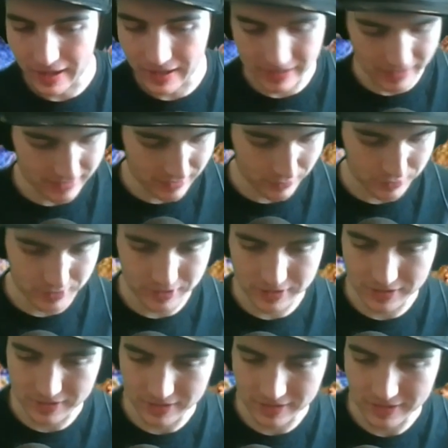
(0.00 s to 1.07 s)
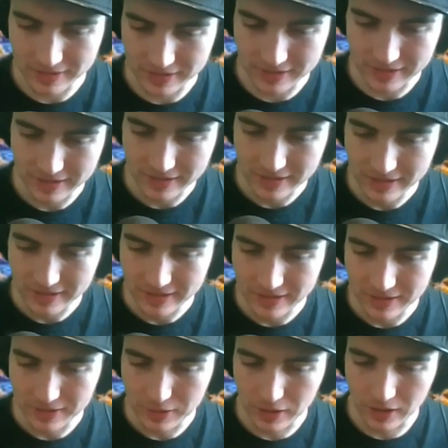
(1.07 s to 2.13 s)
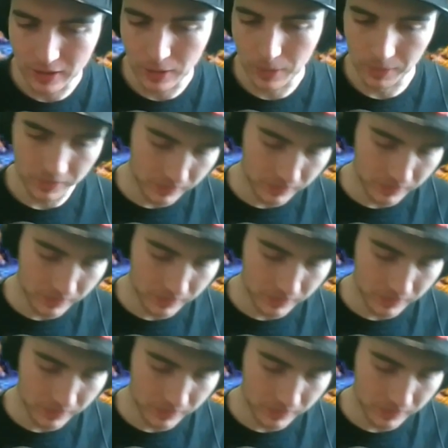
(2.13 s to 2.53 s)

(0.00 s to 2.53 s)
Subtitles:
guess I'll just um